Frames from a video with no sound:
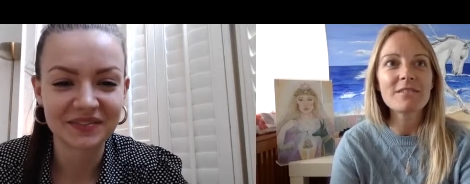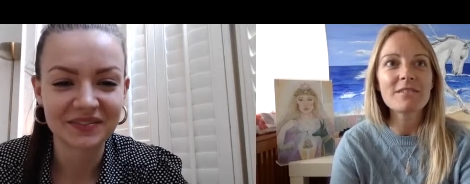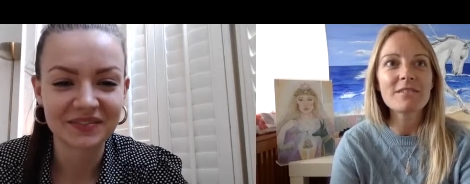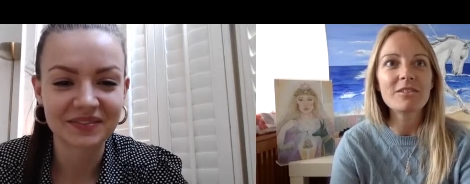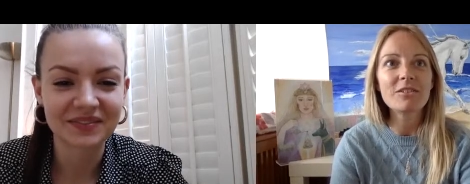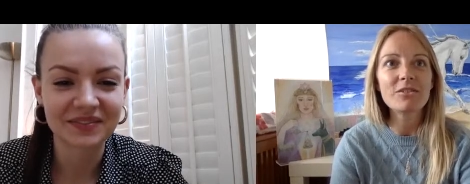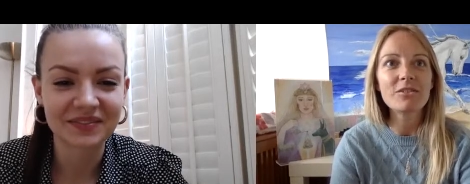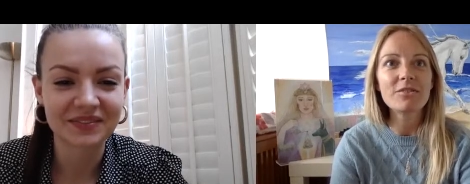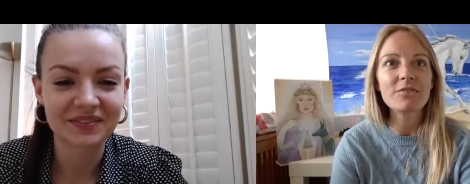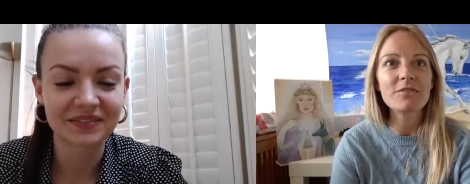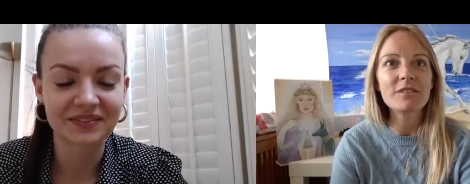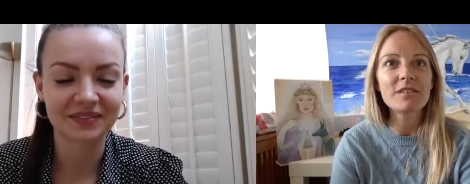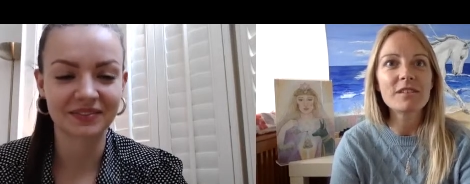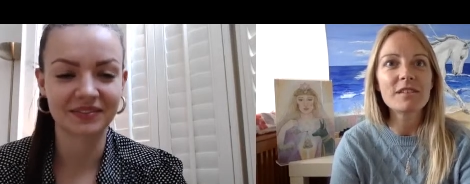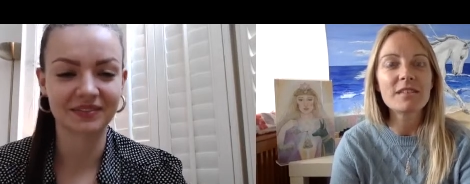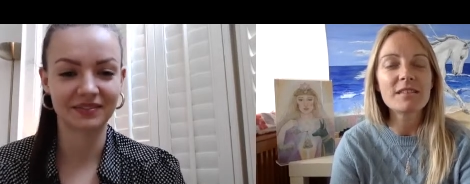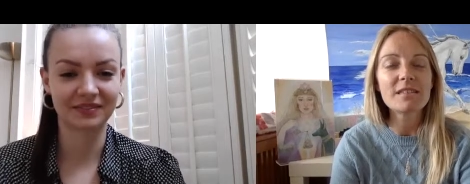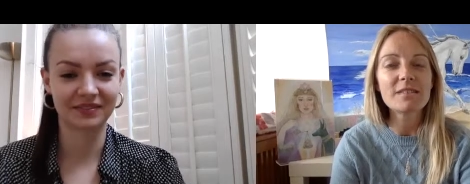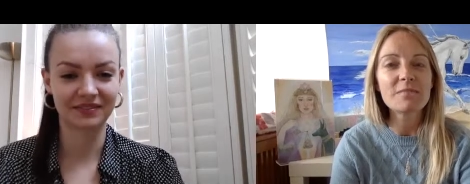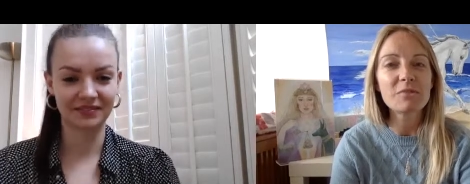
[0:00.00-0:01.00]
Speaker 1: a lot of us
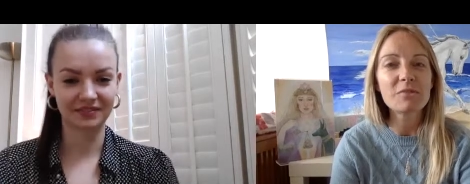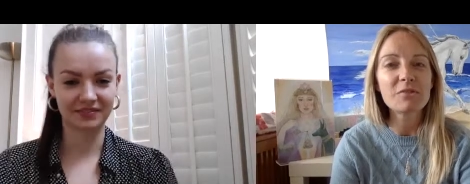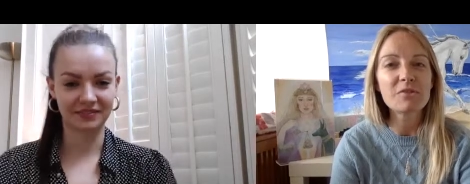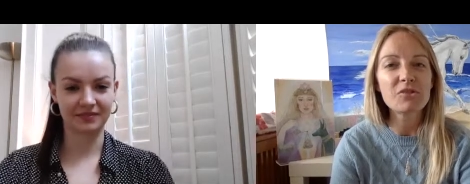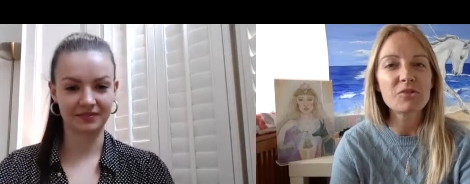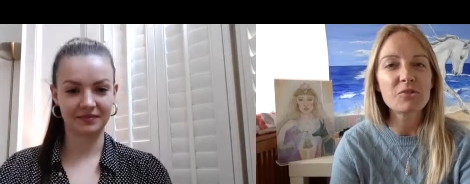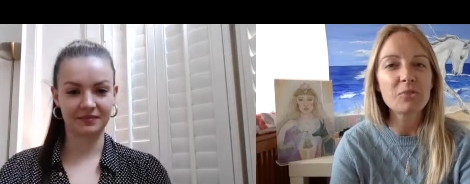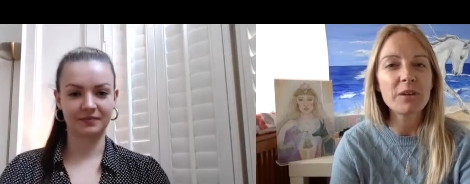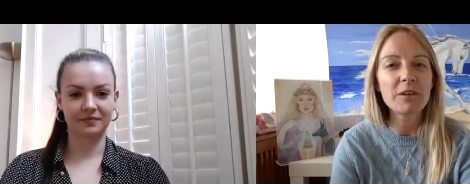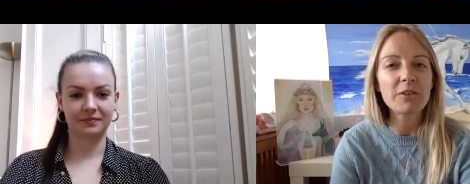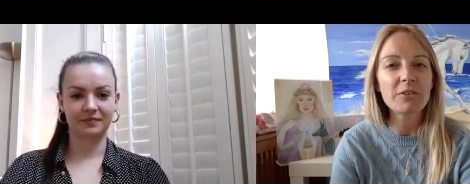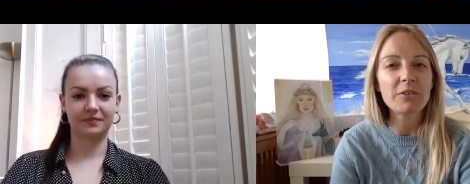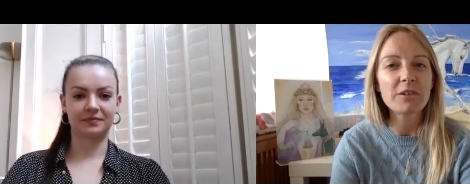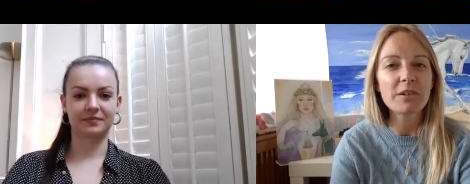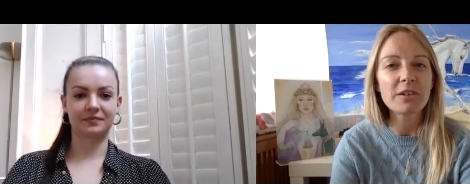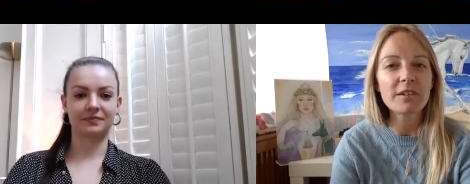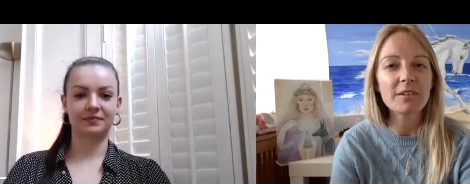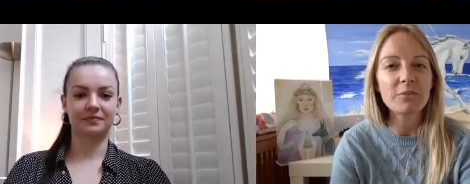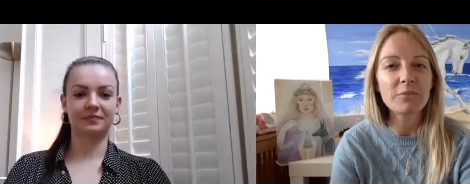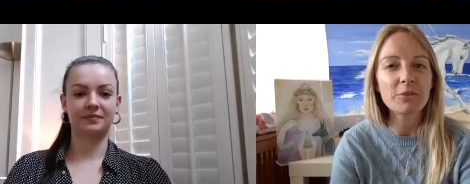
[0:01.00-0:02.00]
in the spiritual world that
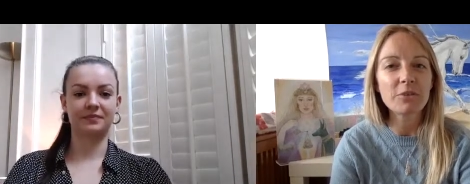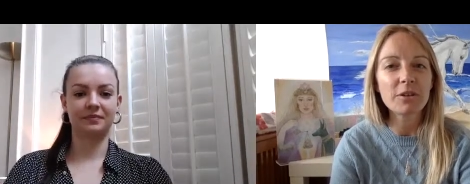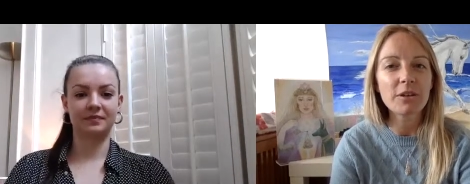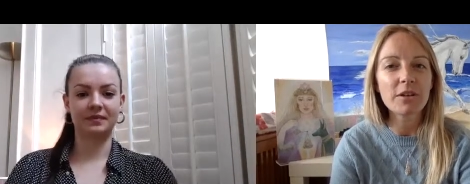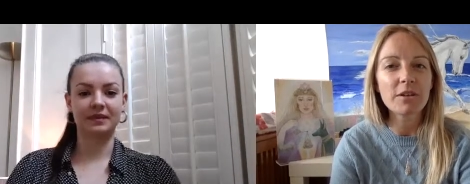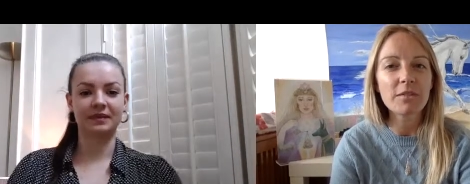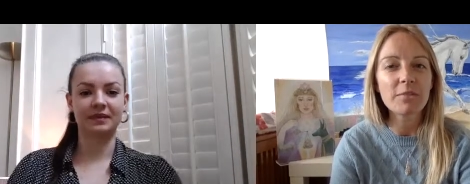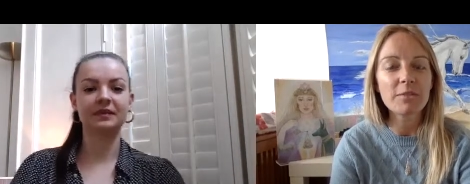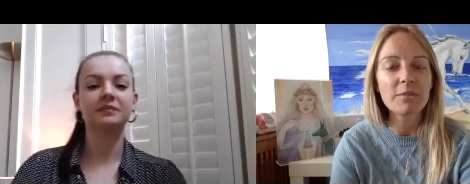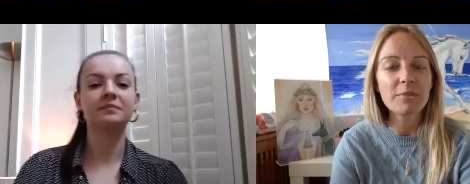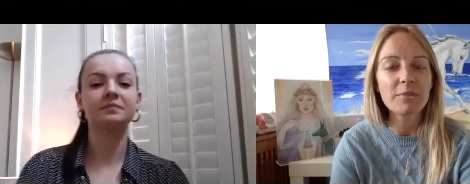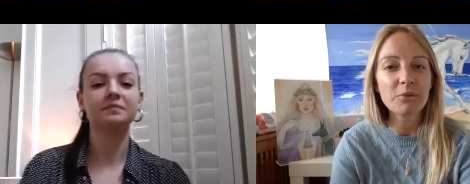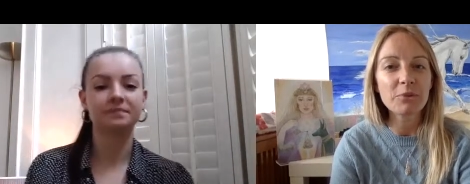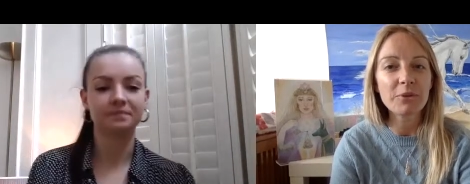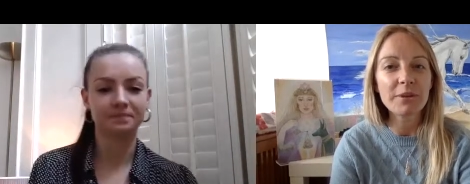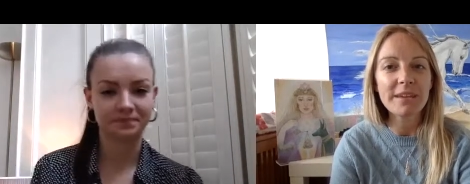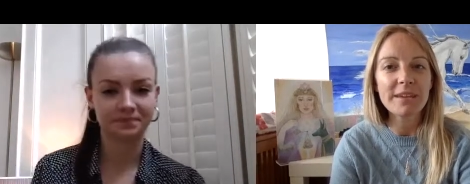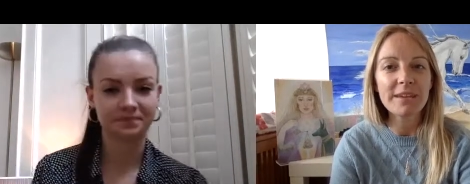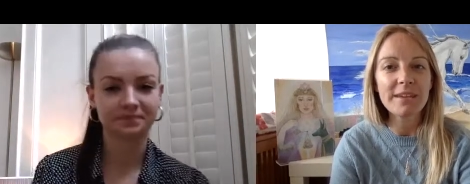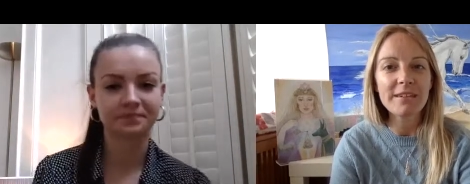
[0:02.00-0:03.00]
kind of want to go a bit more
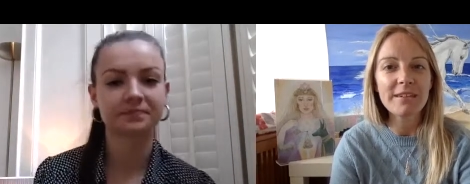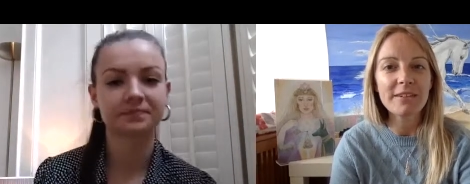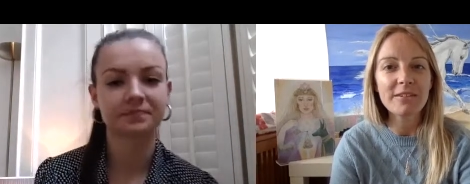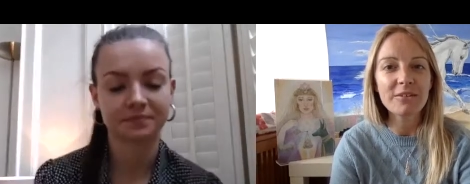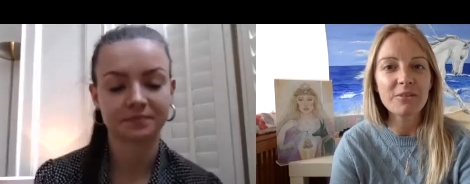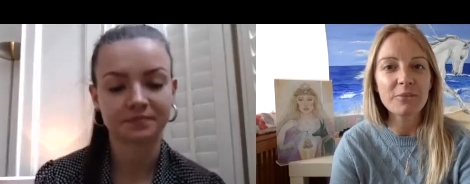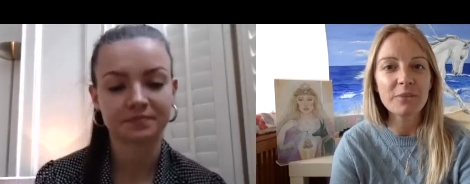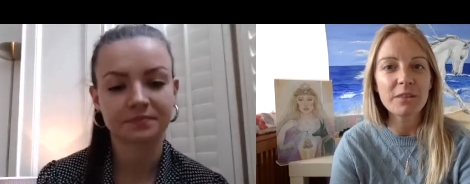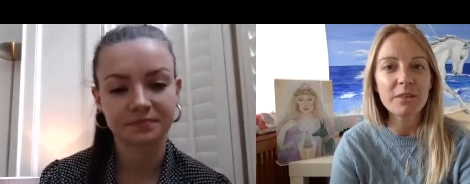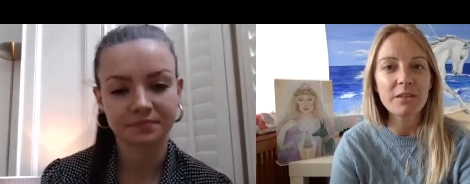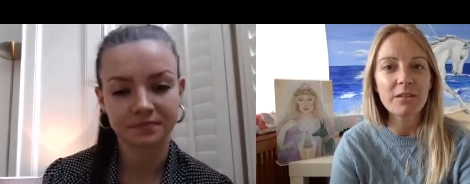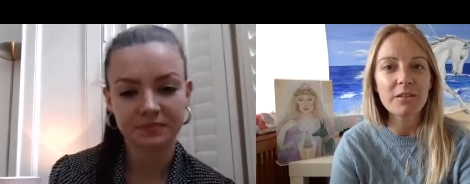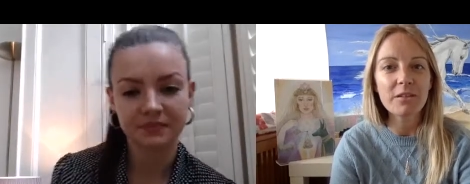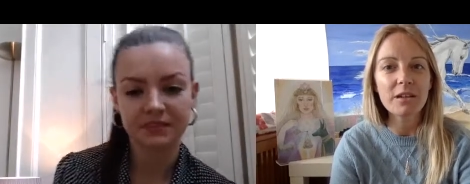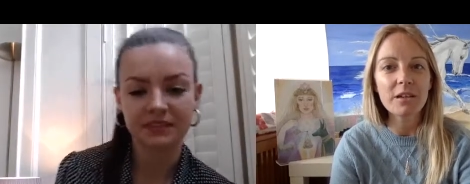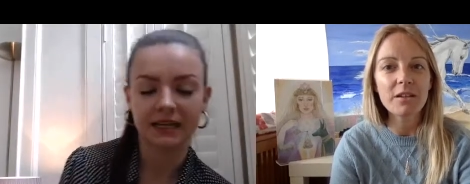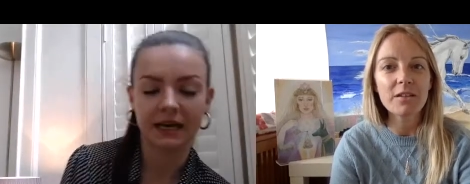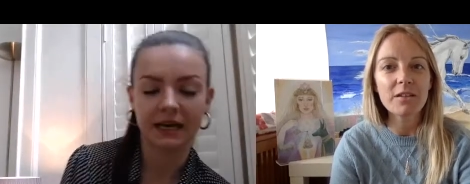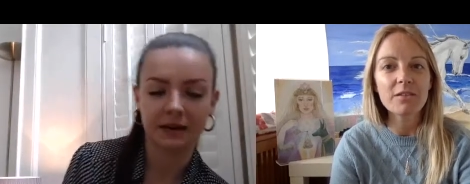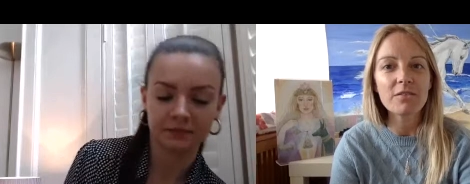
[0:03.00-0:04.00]
eco with
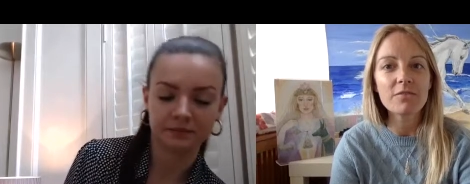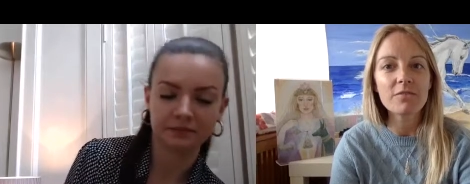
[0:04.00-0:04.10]
yeah